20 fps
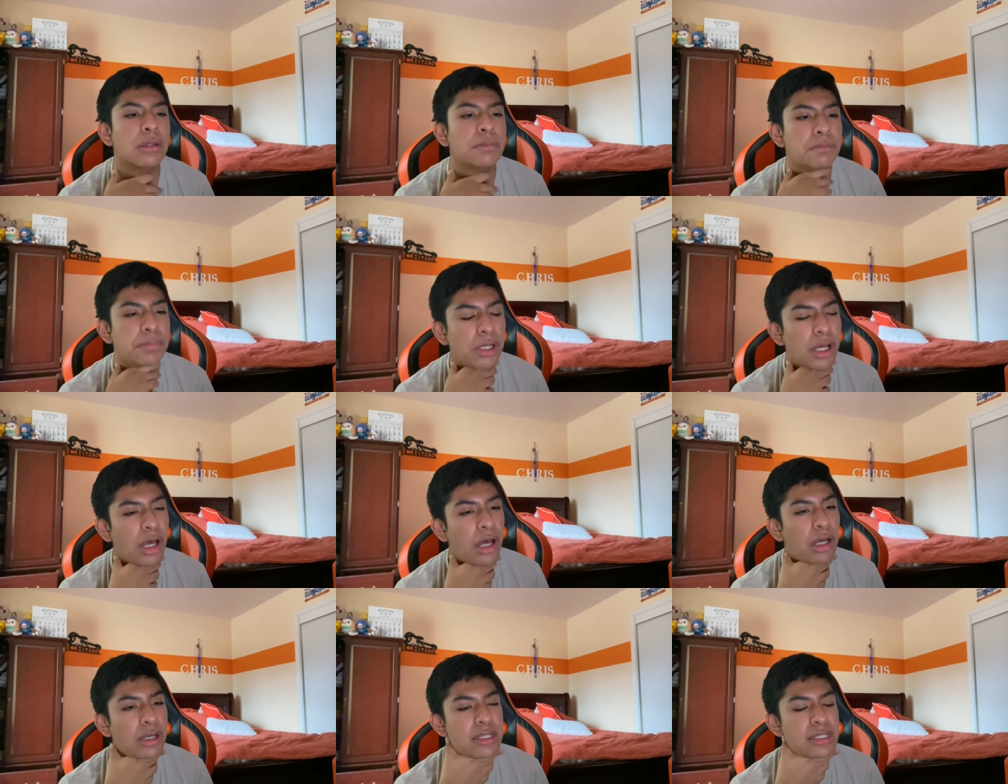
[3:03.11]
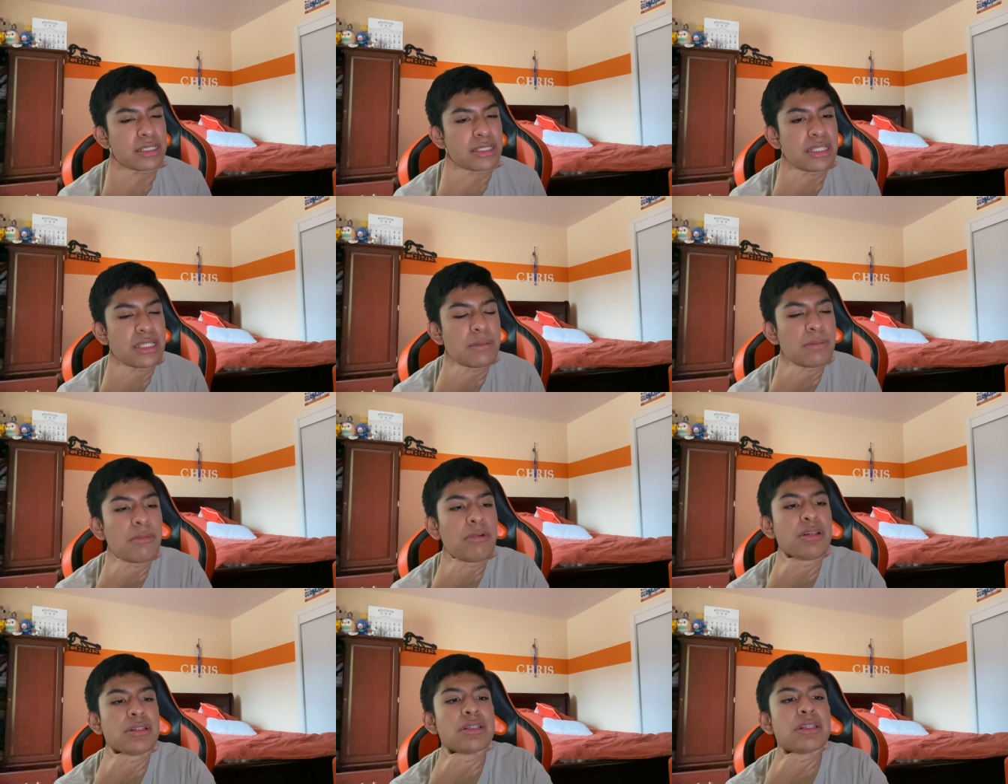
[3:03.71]
But honestly, the
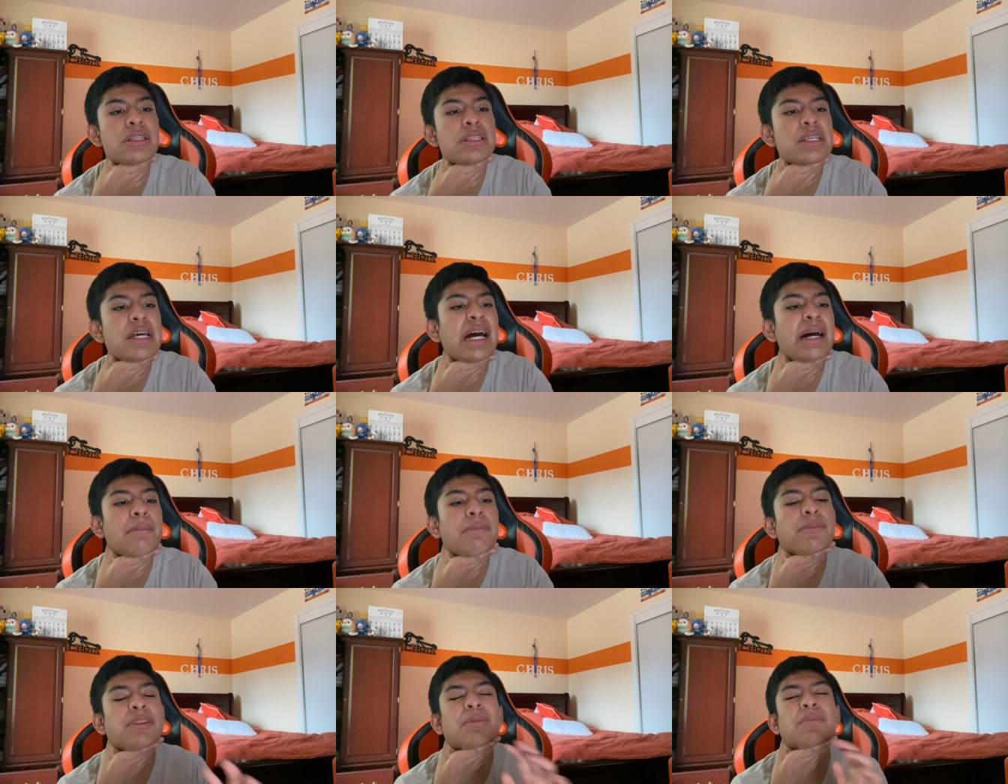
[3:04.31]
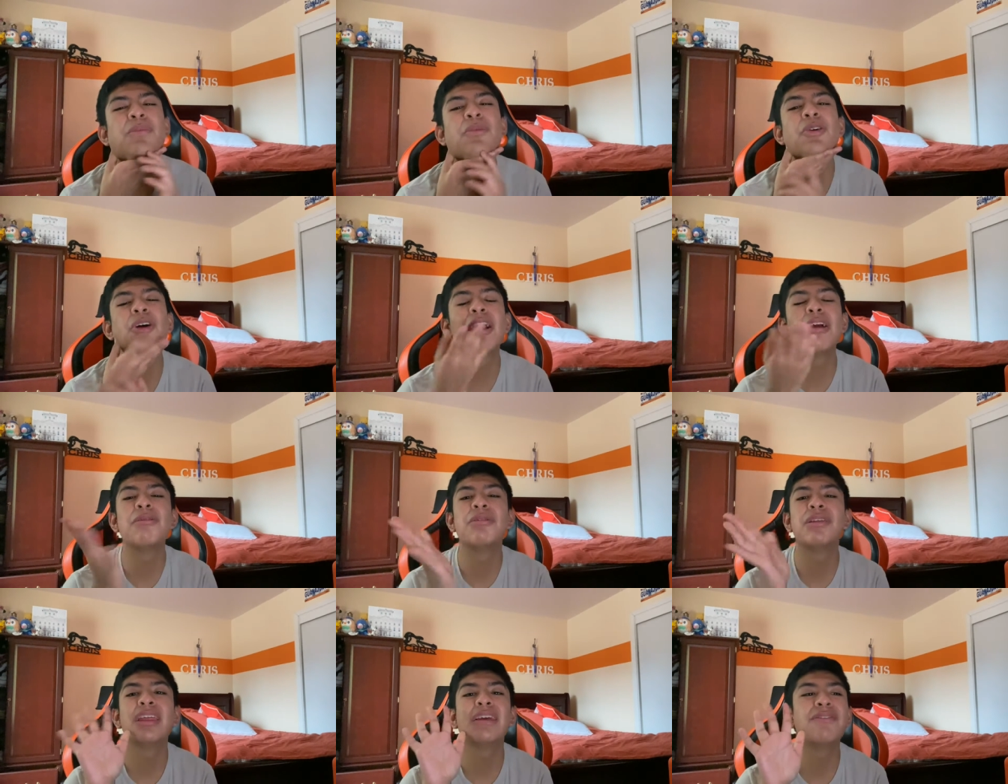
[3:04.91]
more I to this album, the more I
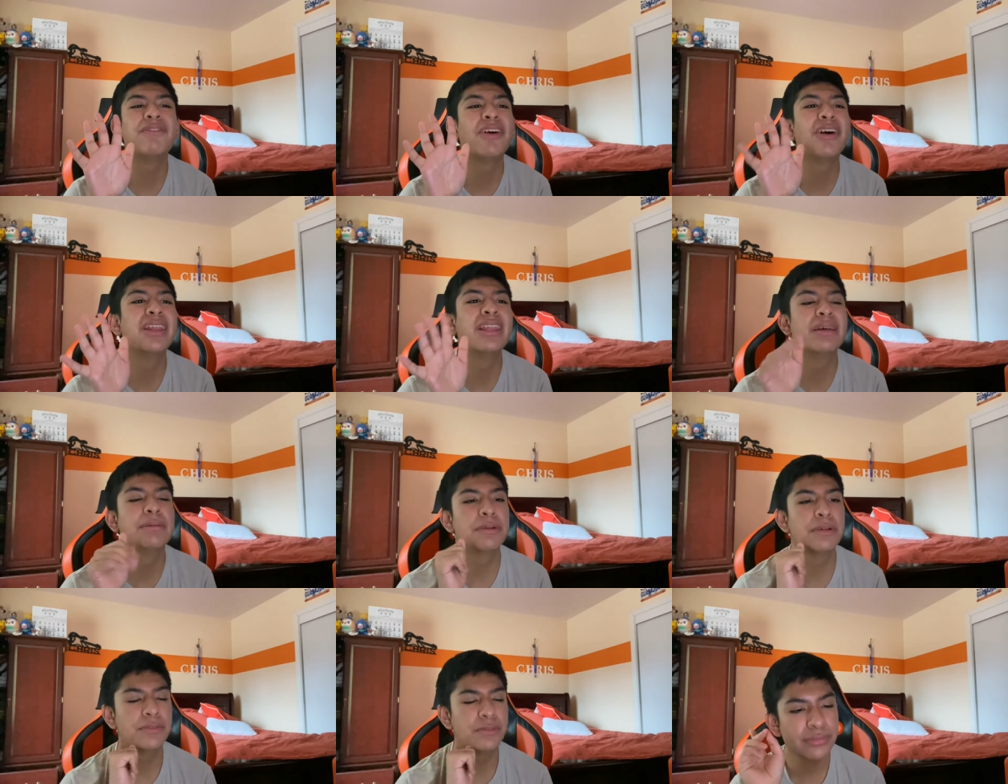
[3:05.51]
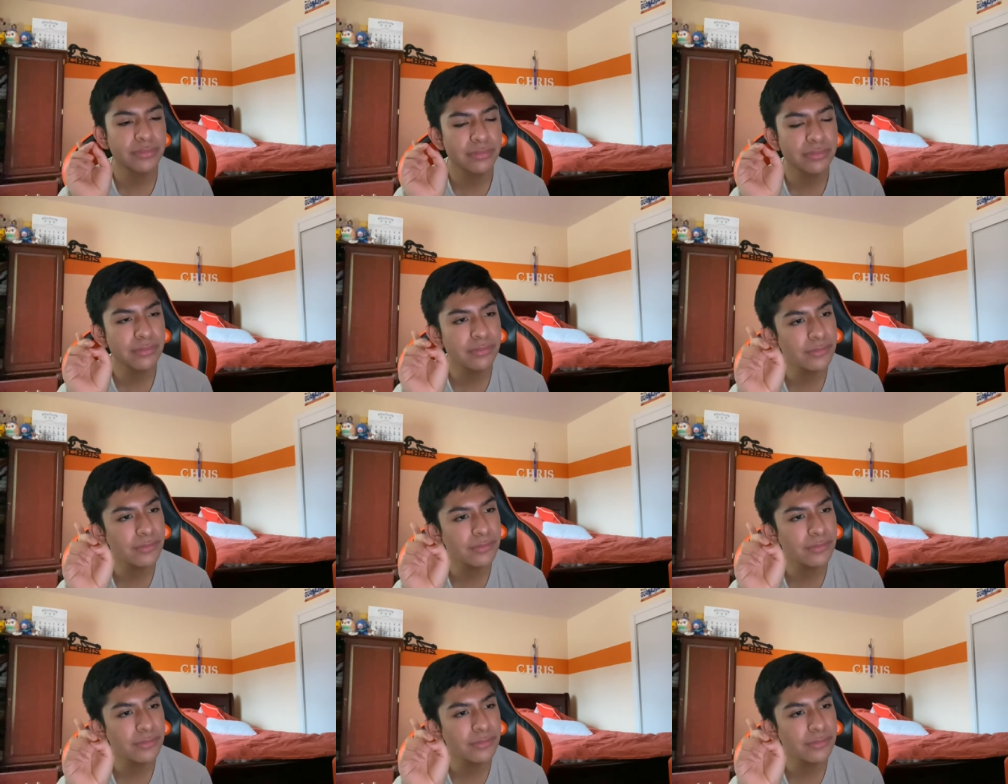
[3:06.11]
really fell in love with it.